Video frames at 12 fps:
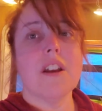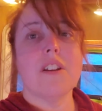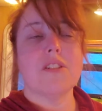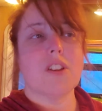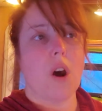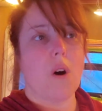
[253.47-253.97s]

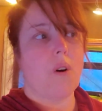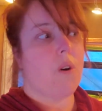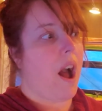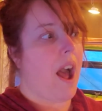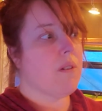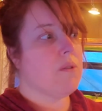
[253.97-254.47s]
So
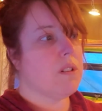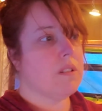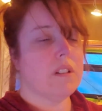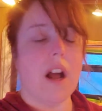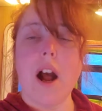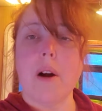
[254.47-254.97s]
I
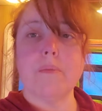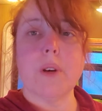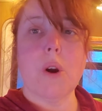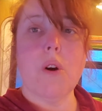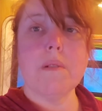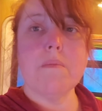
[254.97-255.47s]
will
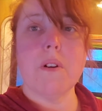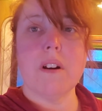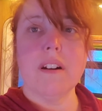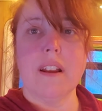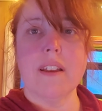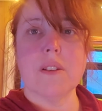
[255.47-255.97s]
record
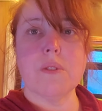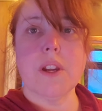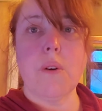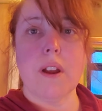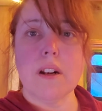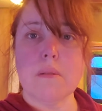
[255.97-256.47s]
more as we go
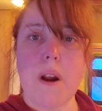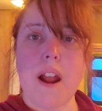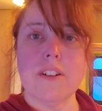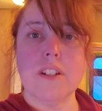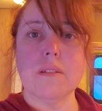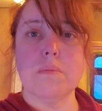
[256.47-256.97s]
on our
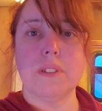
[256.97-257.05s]
project,